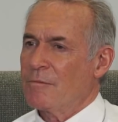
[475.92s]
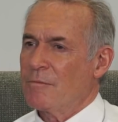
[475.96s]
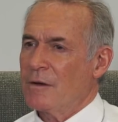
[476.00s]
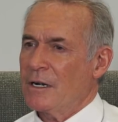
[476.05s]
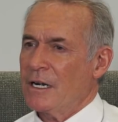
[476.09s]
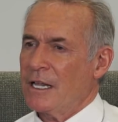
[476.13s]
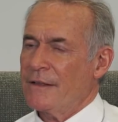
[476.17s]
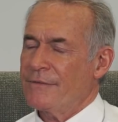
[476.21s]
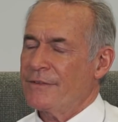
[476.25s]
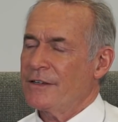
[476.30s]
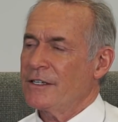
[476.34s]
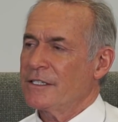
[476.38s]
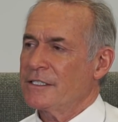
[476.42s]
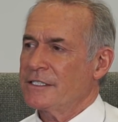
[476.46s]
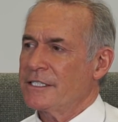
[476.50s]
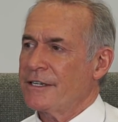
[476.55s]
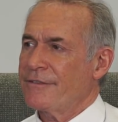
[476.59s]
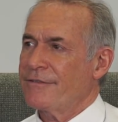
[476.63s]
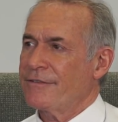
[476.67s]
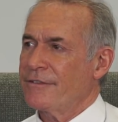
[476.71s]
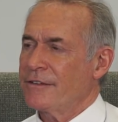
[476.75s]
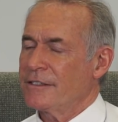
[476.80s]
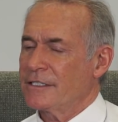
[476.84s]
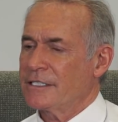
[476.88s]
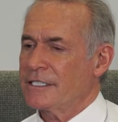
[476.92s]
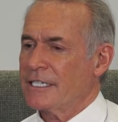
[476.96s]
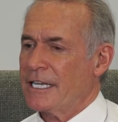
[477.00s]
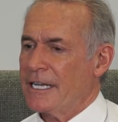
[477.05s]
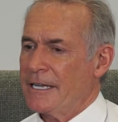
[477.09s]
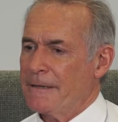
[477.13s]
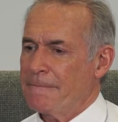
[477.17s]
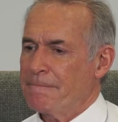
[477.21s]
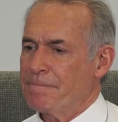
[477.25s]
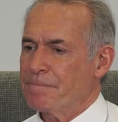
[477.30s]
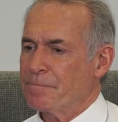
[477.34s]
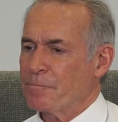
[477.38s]
Well, I've heard different
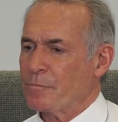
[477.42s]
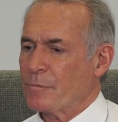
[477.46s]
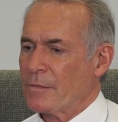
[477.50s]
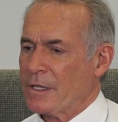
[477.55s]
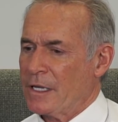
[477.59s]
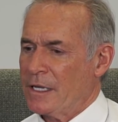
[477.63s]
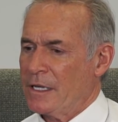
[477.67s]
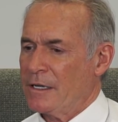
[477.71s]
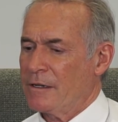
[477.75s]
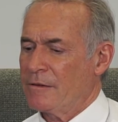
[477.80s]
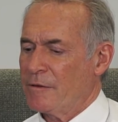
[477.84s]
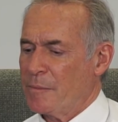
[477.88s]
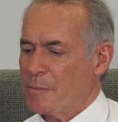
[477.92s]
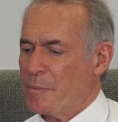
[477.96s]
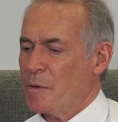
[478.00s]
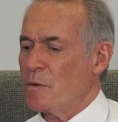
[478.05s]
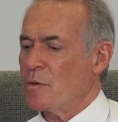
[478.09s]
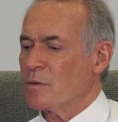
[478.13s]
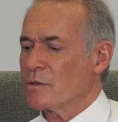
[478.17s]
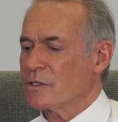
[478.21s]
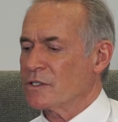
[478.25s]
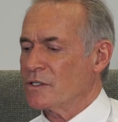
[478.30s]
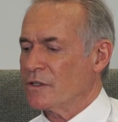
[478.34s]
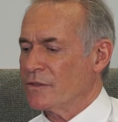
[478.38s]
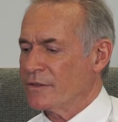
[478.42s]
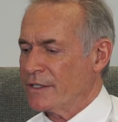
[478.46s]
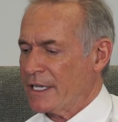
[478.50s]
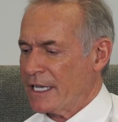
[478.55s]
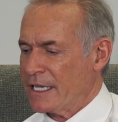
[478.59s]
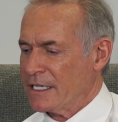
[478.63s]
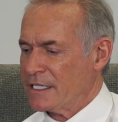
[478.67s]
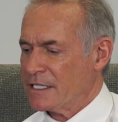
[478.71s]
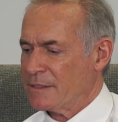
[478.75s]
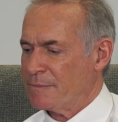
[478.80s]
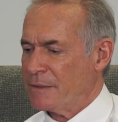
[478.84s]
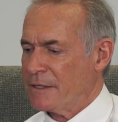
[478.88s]
um, uh, reports on
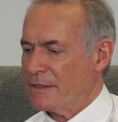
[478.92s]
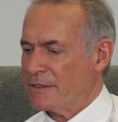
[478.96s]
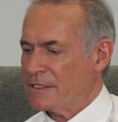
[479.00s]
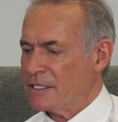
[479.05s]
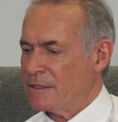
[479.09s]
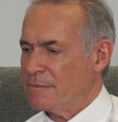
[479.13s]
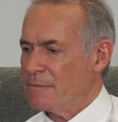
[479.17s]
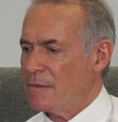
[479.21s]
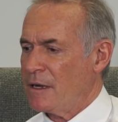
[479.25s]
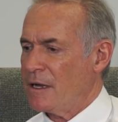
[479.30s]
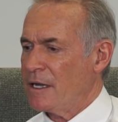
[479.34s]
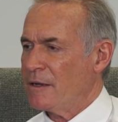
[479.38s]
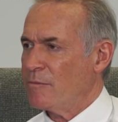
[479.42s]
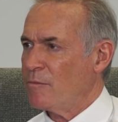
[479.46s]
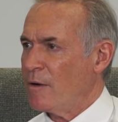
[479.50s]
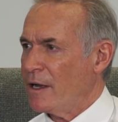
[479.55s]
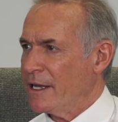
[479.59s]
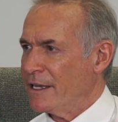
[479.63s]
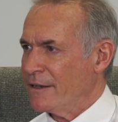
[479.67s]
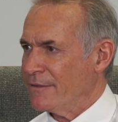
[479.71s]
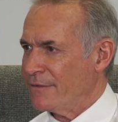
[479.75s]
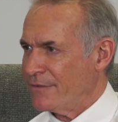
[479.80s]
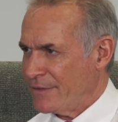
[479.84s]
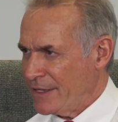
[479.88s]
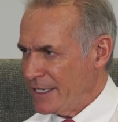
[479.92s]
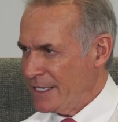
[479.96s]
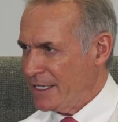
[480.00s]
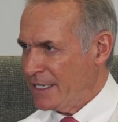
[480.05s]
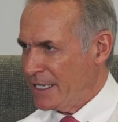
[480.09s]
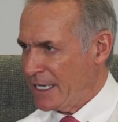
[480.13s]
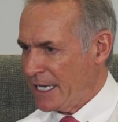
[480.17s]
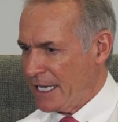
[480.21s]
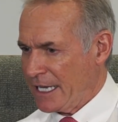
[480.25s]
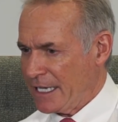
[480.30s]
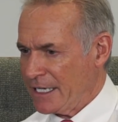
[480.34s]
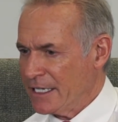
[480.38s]
this, but to my way of
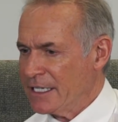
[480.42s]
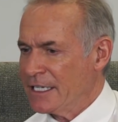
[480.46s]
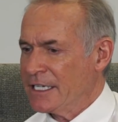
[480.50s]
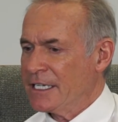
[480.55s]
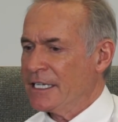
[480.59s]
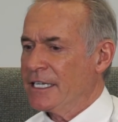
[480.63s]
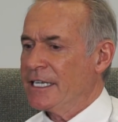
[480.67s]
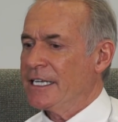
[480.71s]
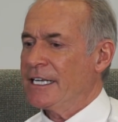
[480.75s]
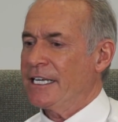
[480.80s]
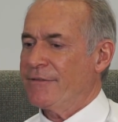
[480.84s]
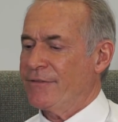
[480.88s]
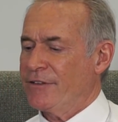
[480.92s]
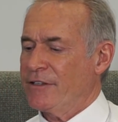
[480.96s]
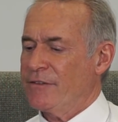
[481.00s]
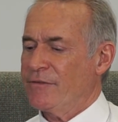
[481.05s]
thinking, if